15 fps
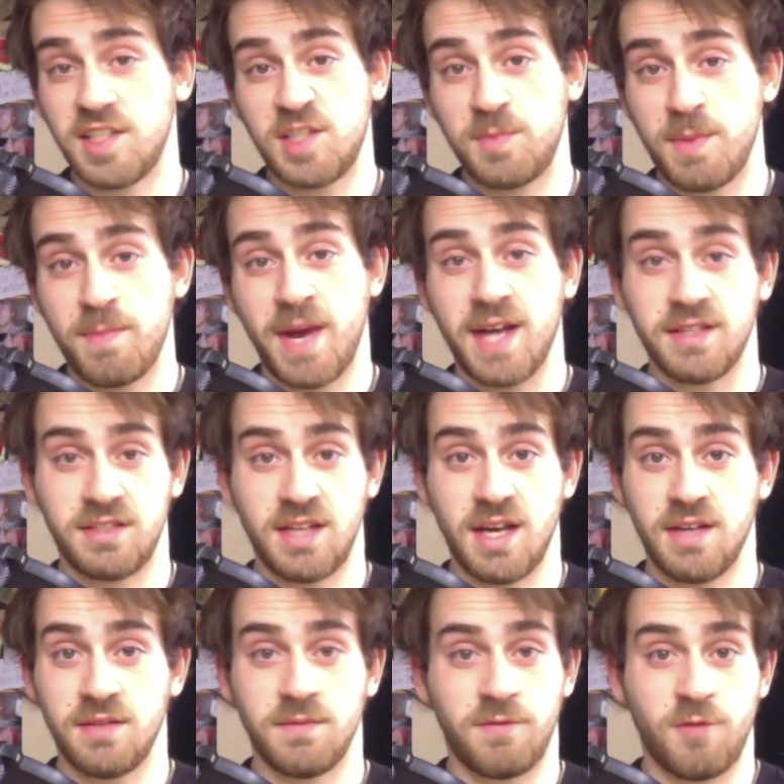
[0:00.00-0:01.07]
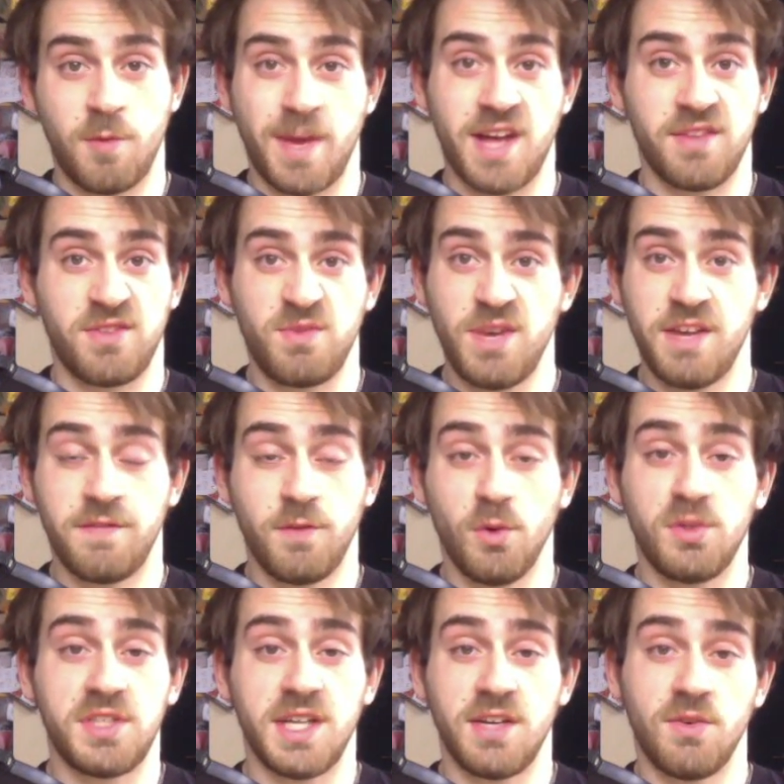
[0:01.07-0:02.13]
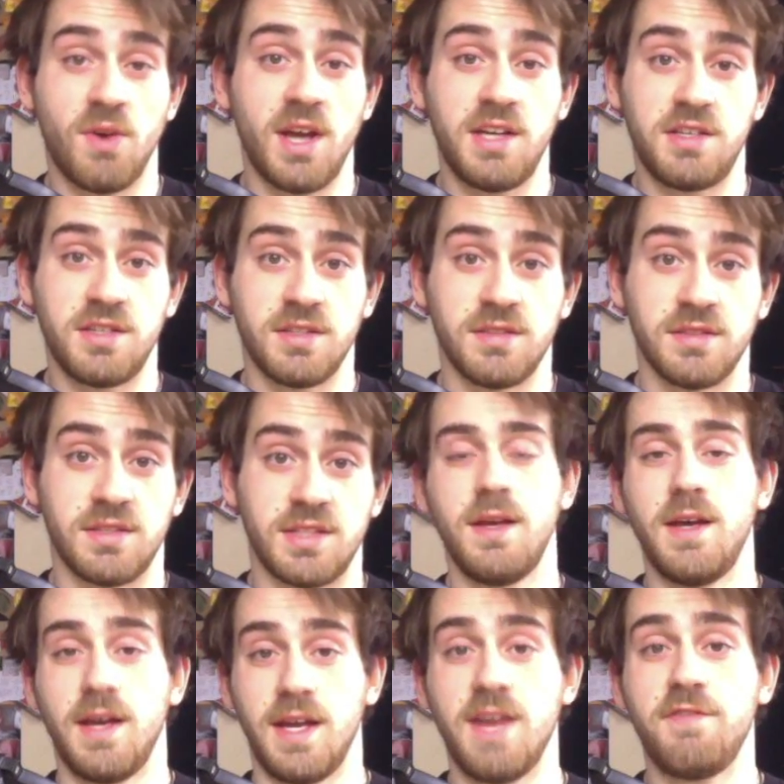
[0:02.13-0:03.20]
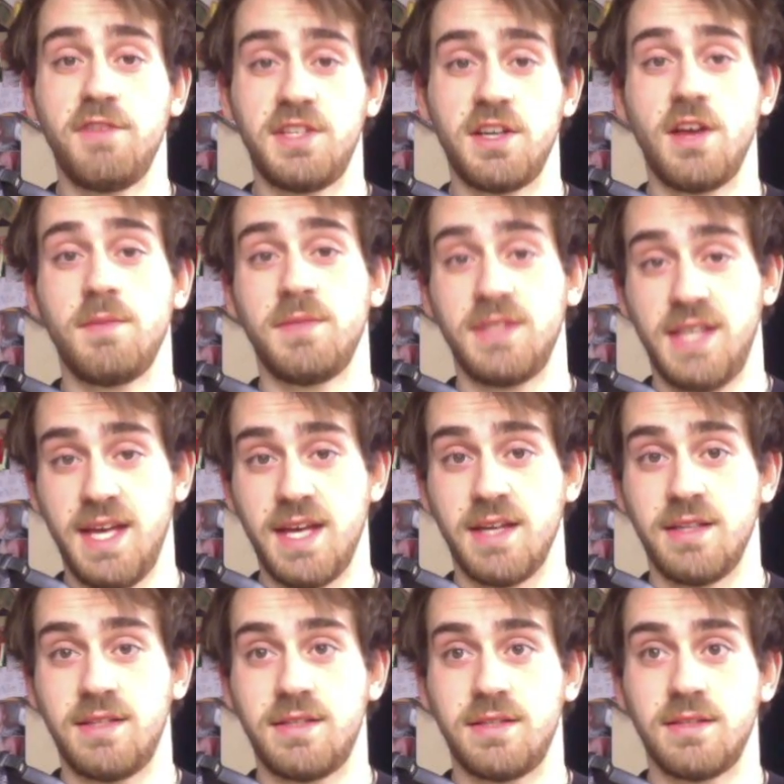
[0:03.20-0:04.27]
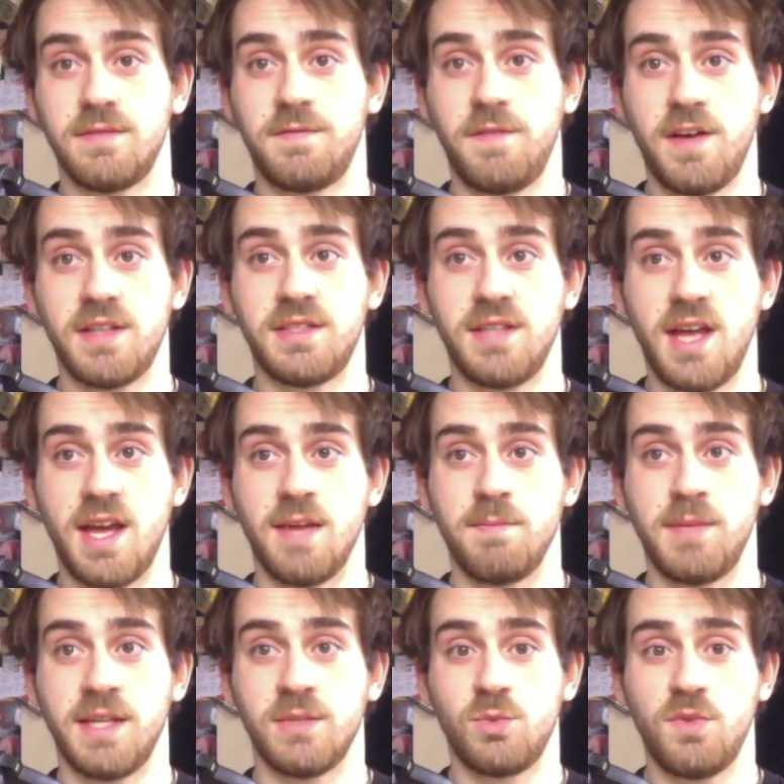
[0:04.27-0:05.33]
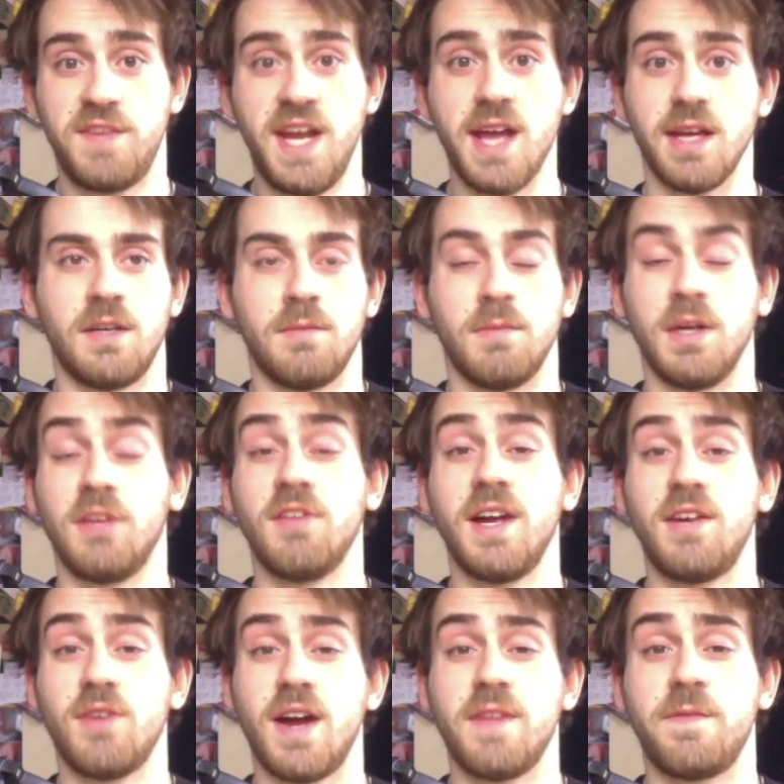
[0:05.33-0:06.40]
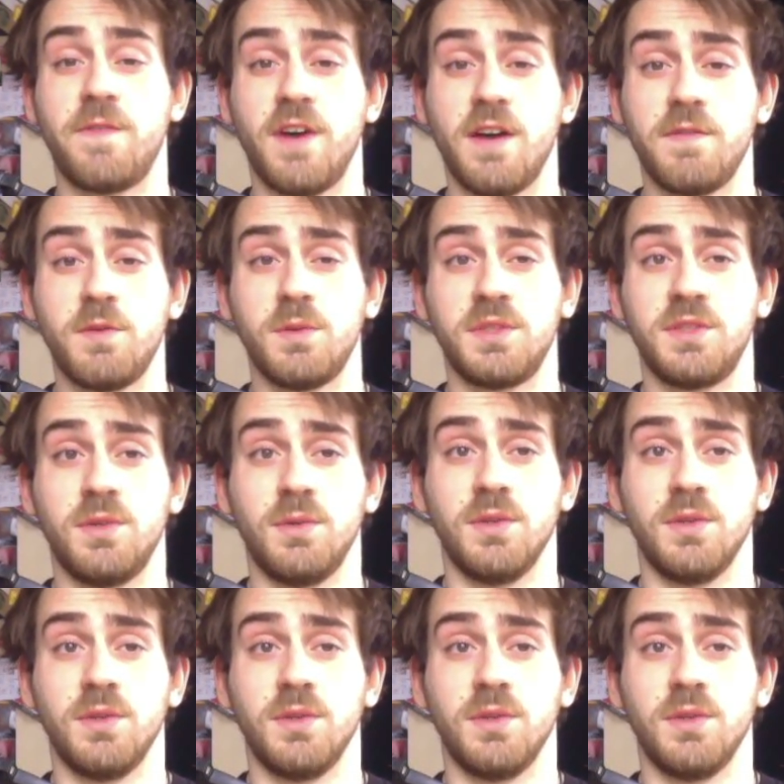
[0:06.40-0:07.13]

has been passed down for about 3 or 4 generations, and every Dimond kid's first name begins with an A. My great-grandfather was called